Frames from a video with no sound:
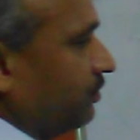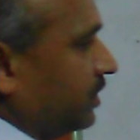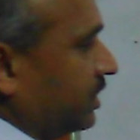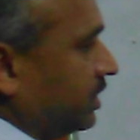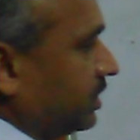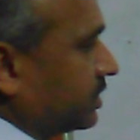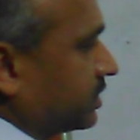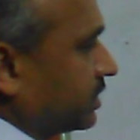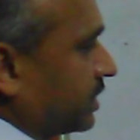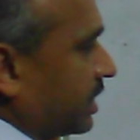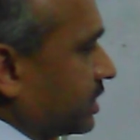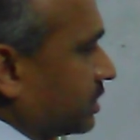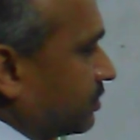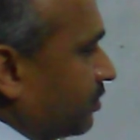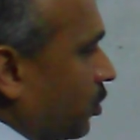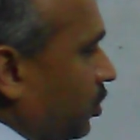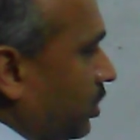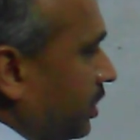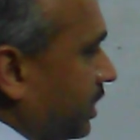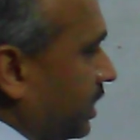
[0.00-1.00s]
V is 6
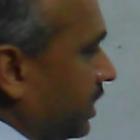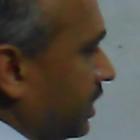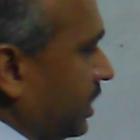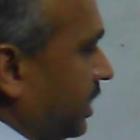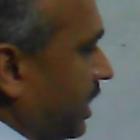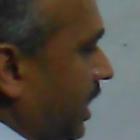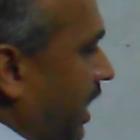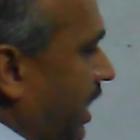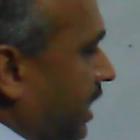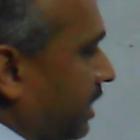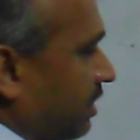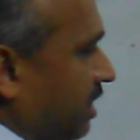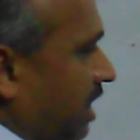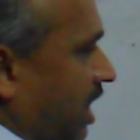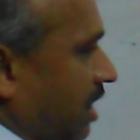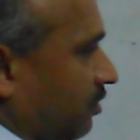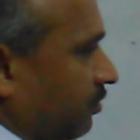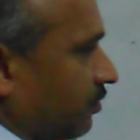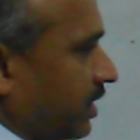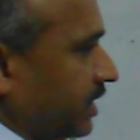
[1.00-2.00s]
volt, and
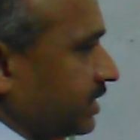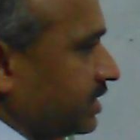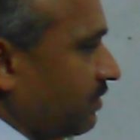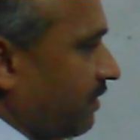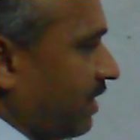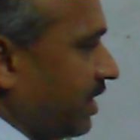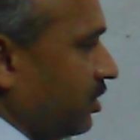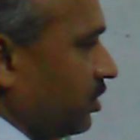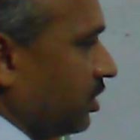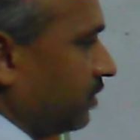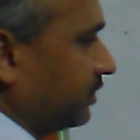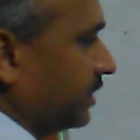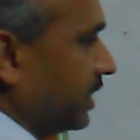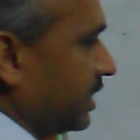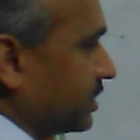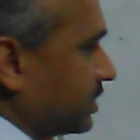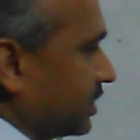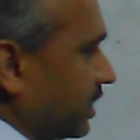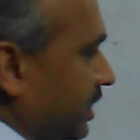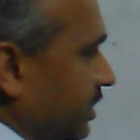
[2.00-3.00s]
what is the value of
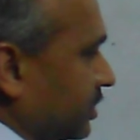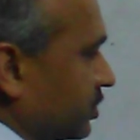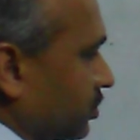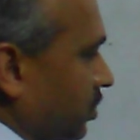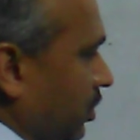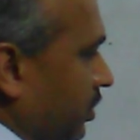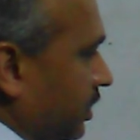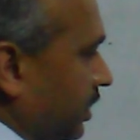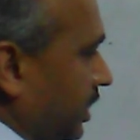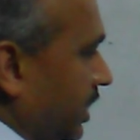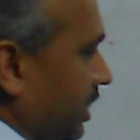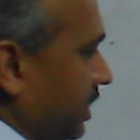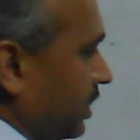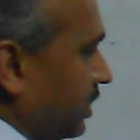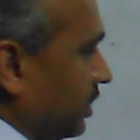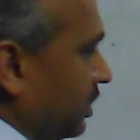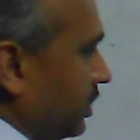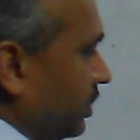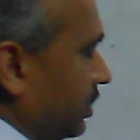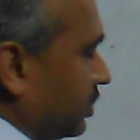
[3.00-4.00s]
this? It is
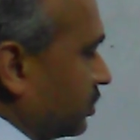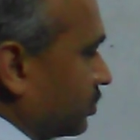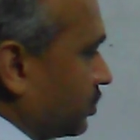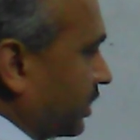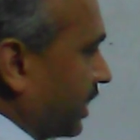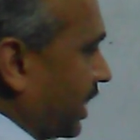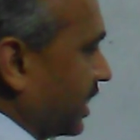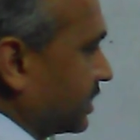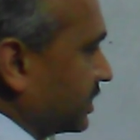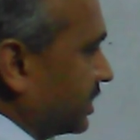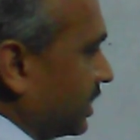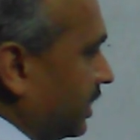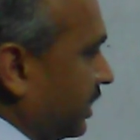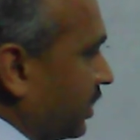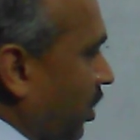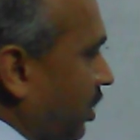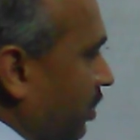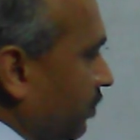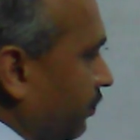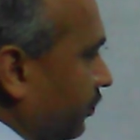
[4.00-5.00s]
20. So cancel it
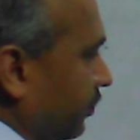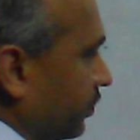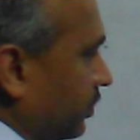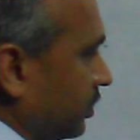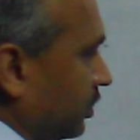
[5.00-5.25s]
off.